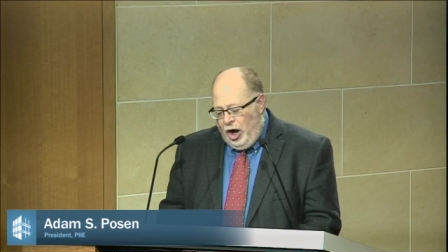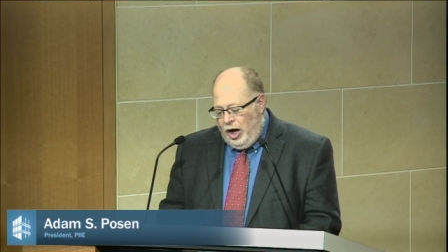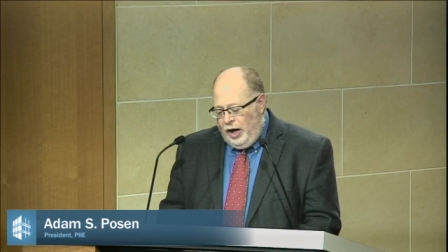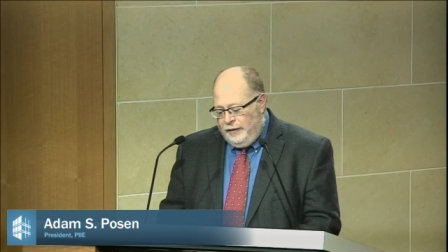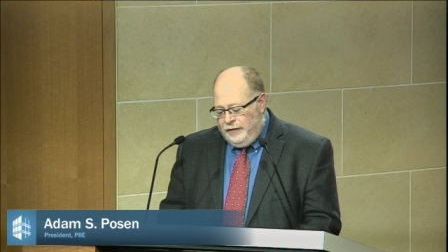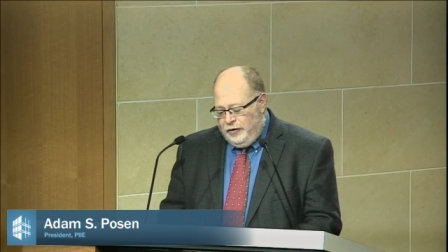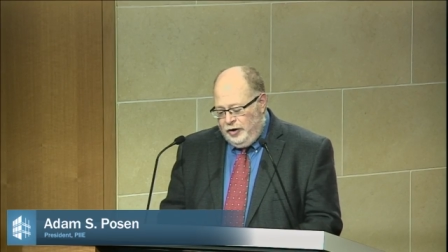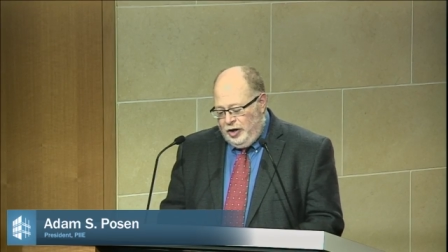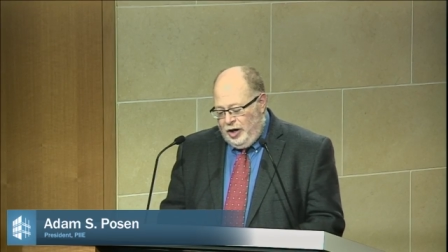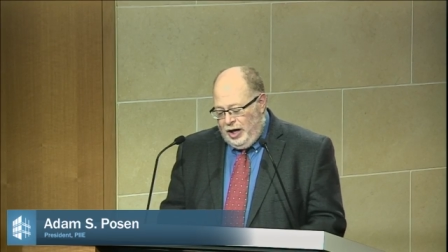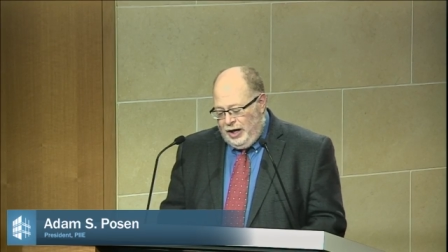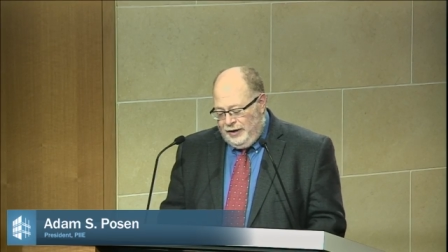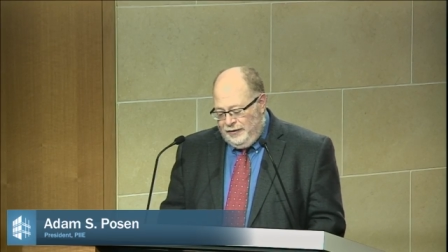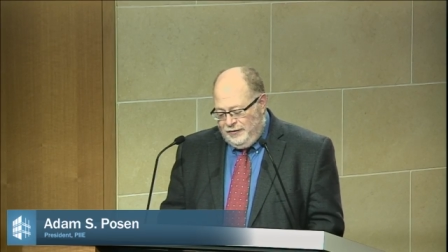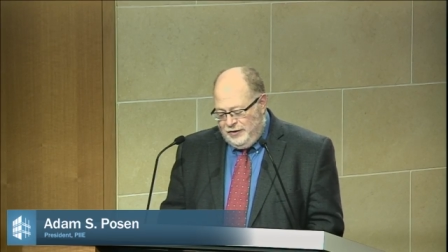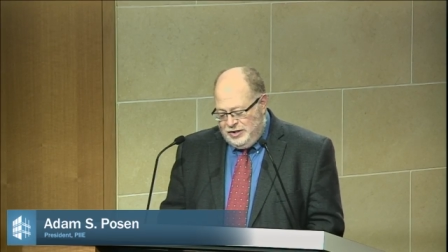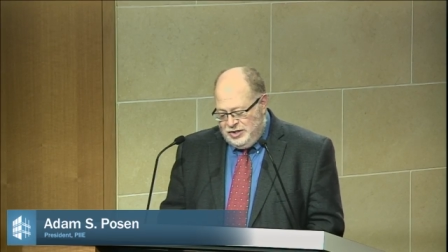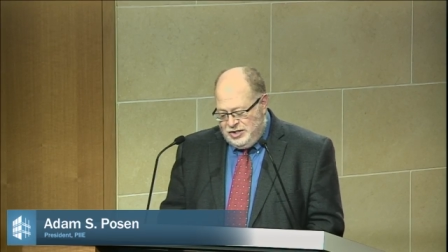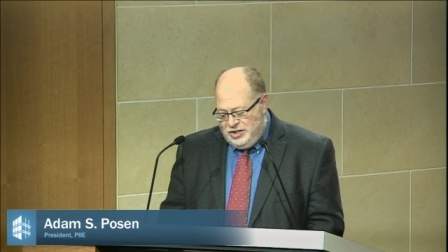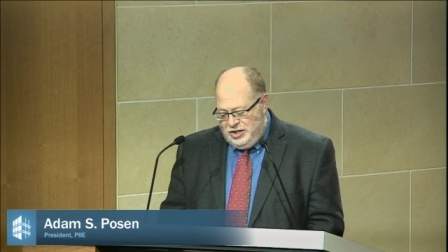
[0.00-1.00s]
awful lot
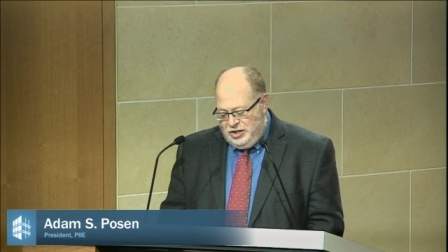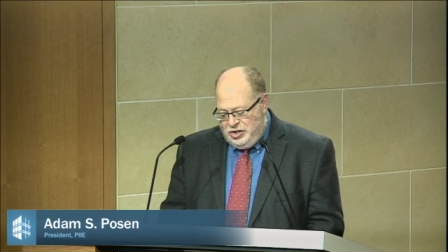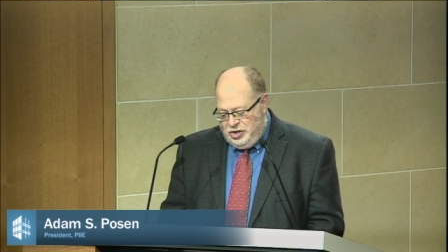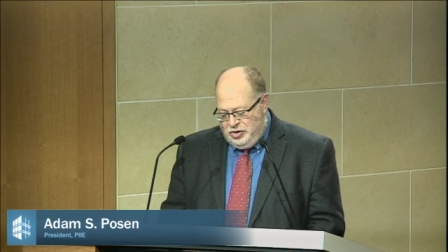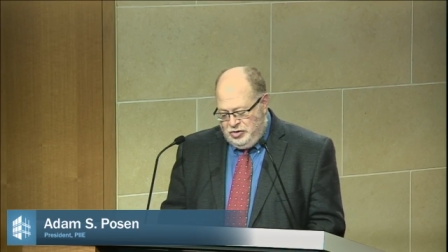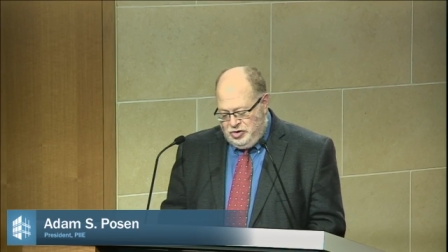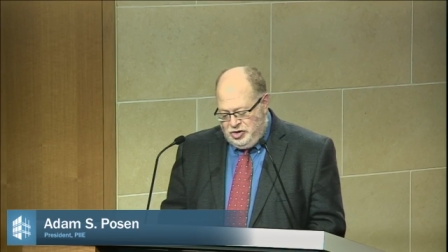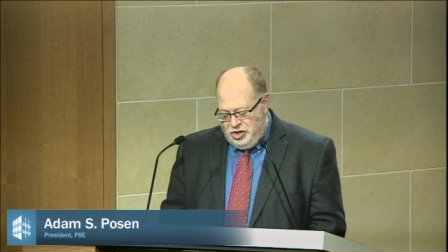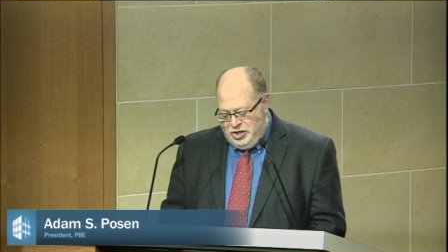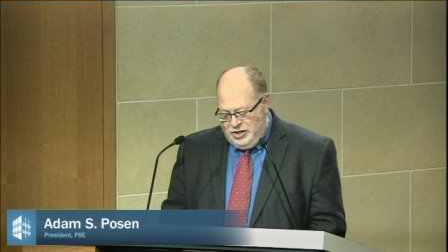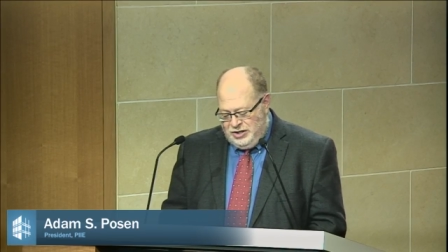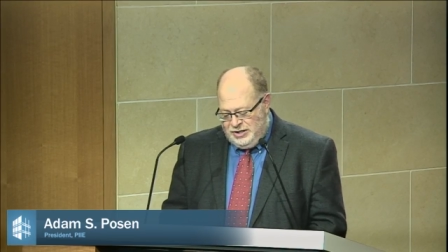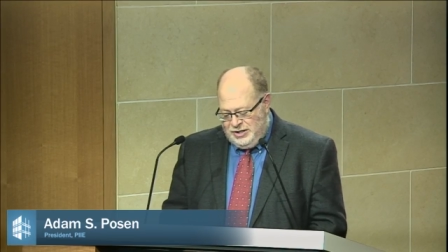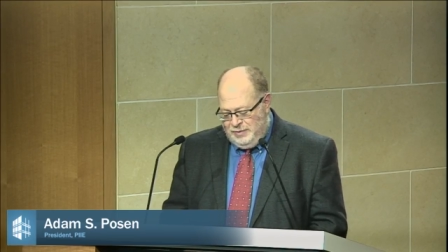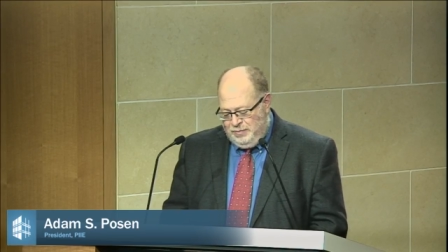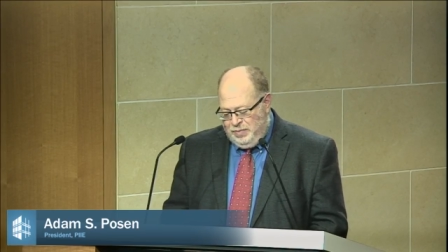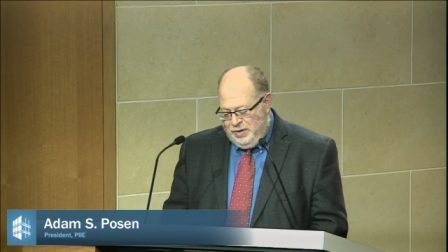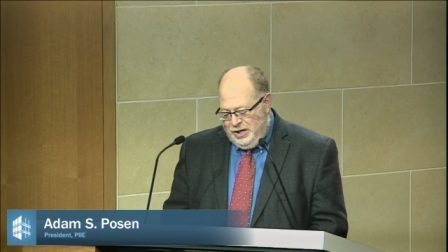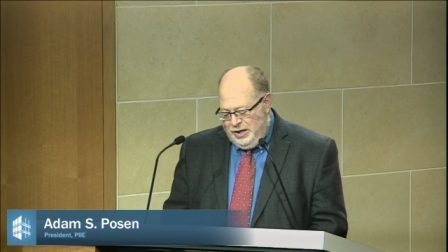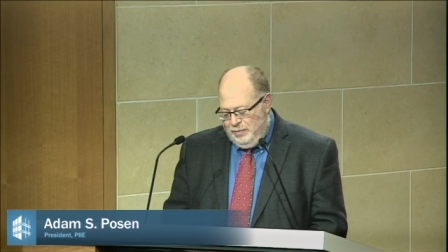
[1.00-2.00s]
of institutions
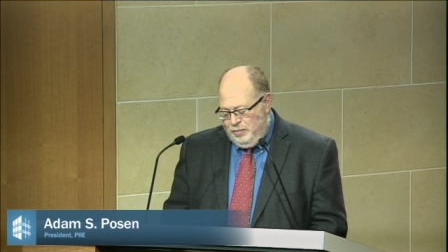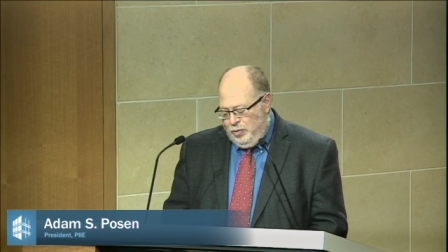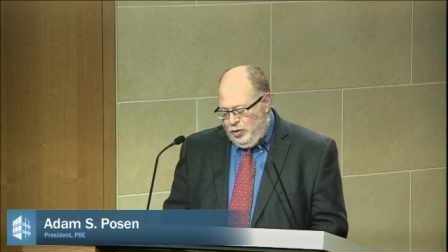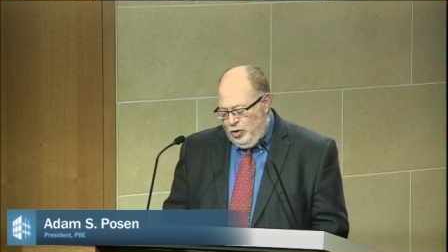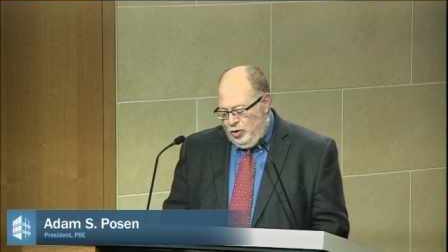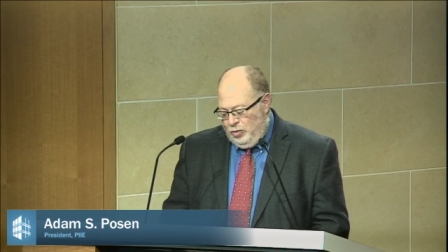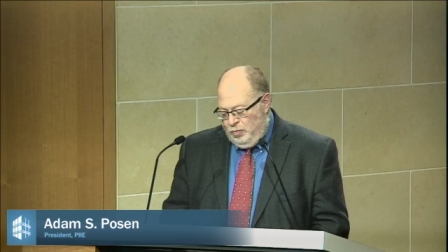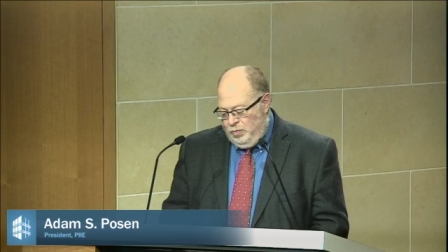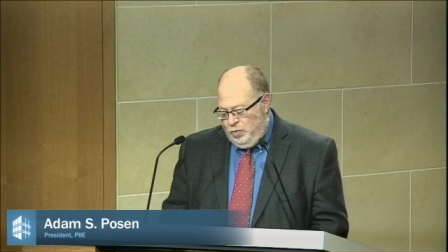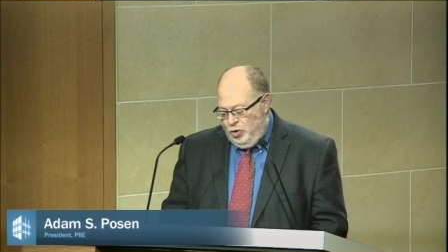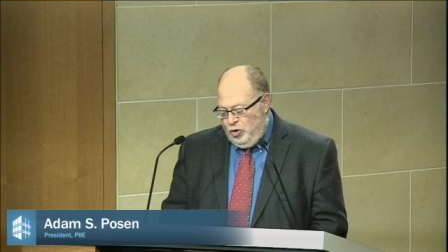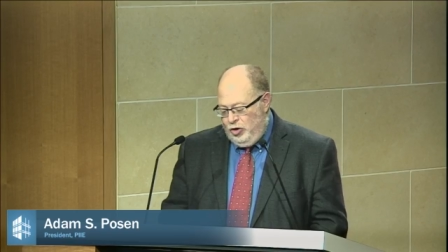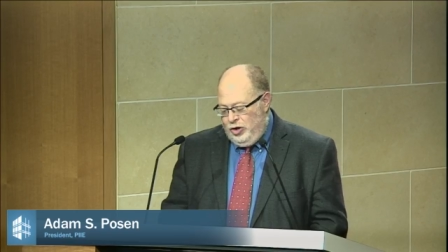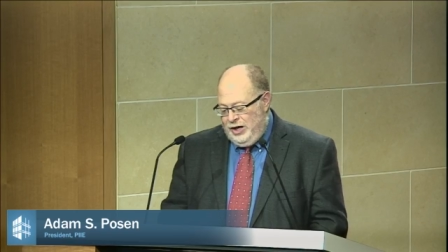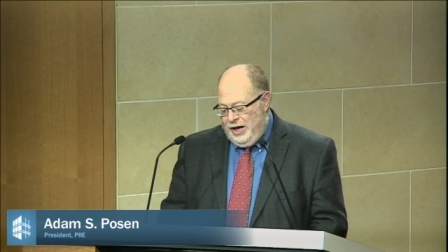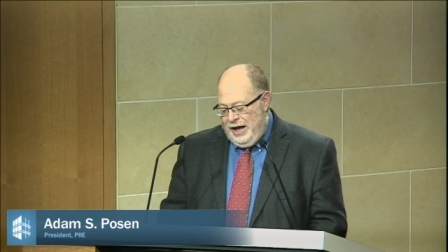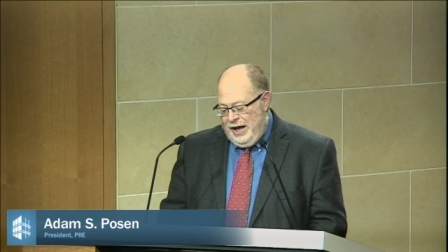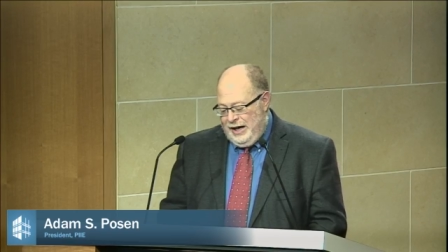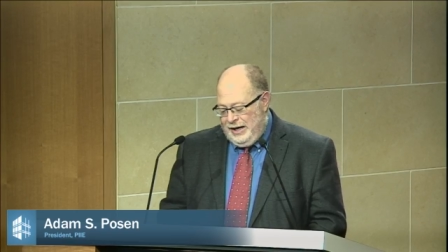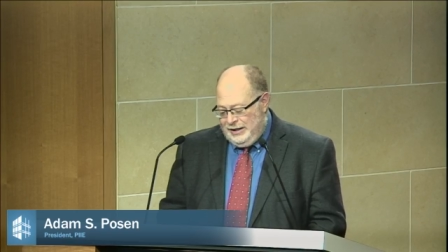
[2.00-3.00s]
and people,
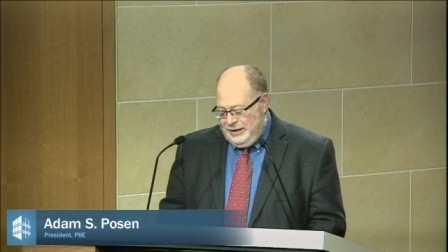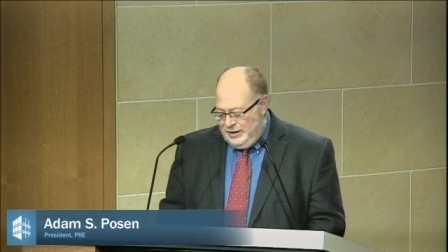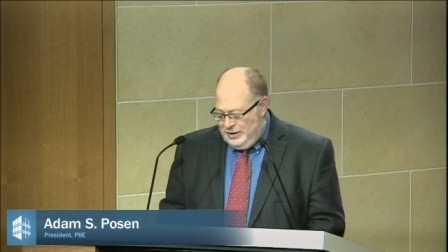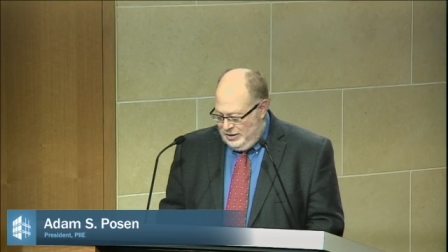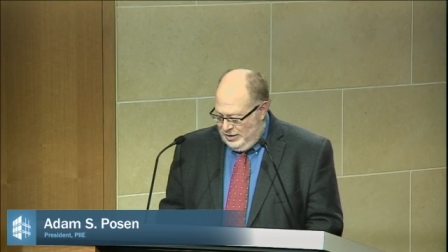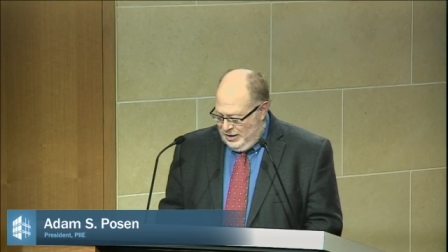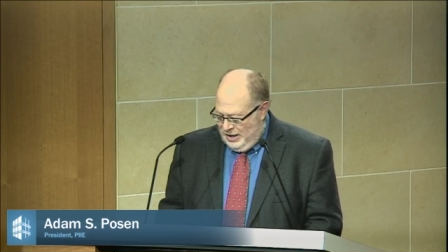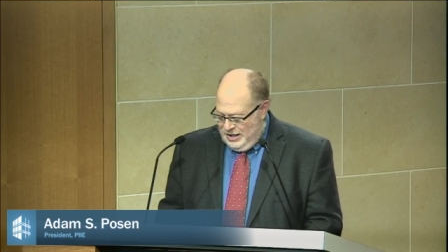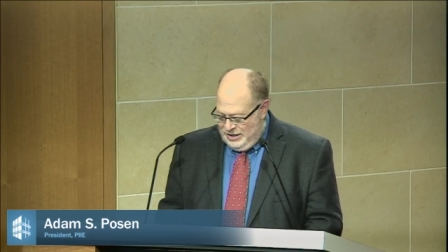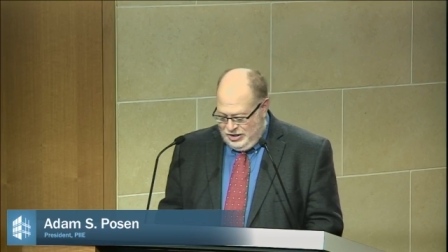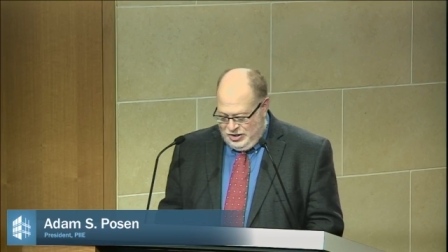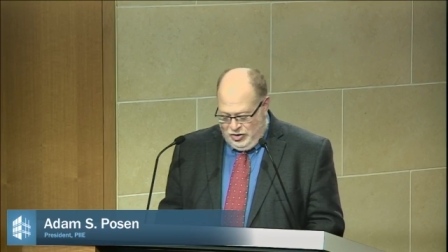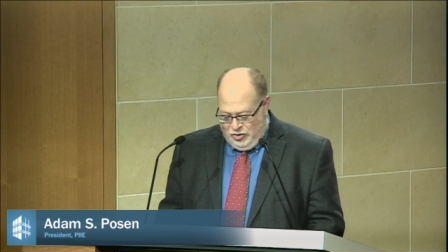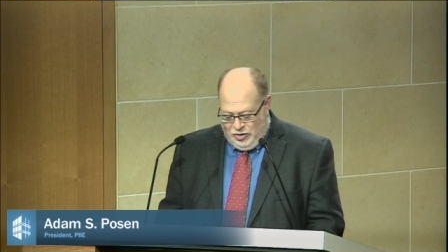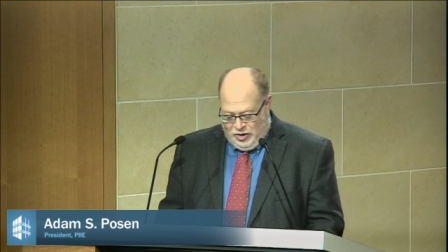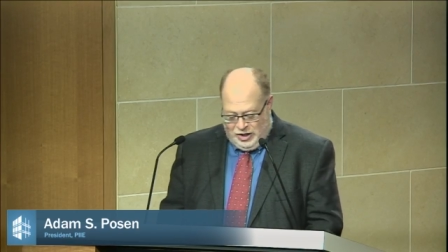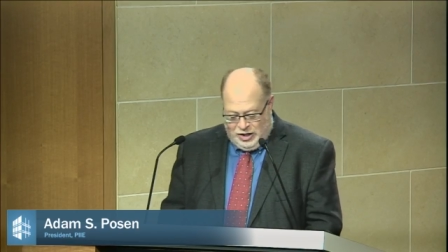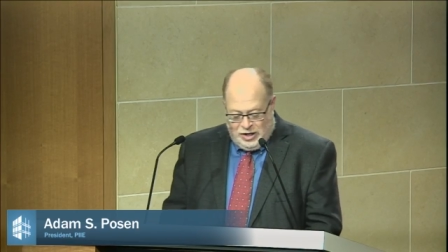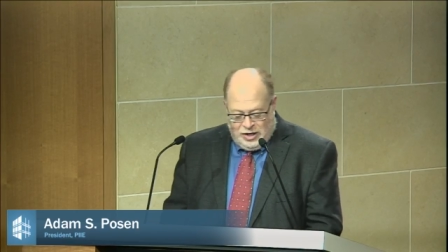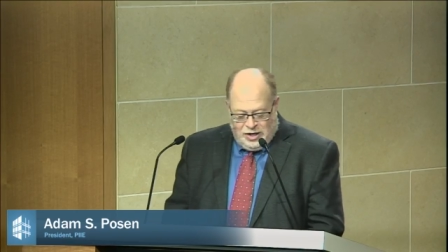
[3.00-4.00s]
good and less
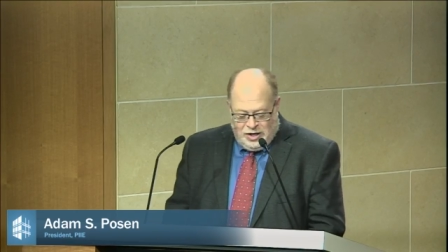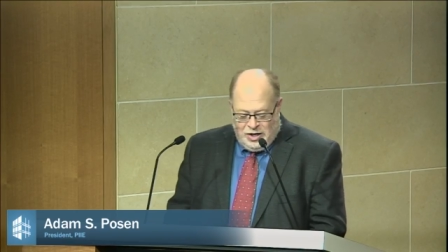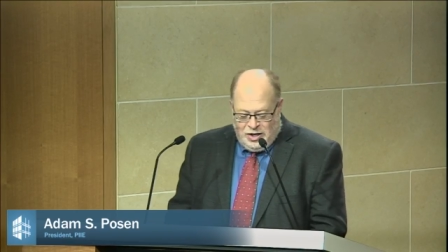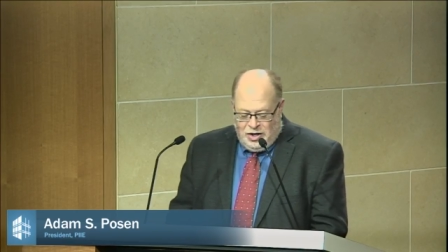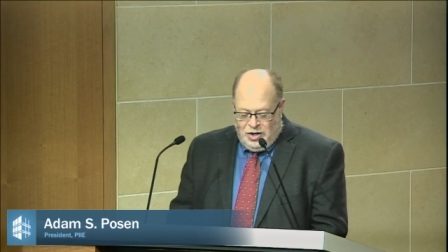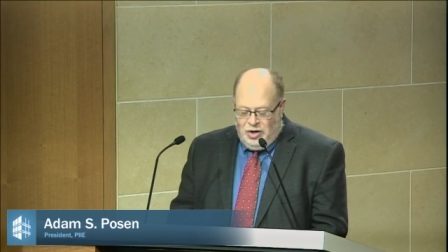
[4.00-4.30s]
good,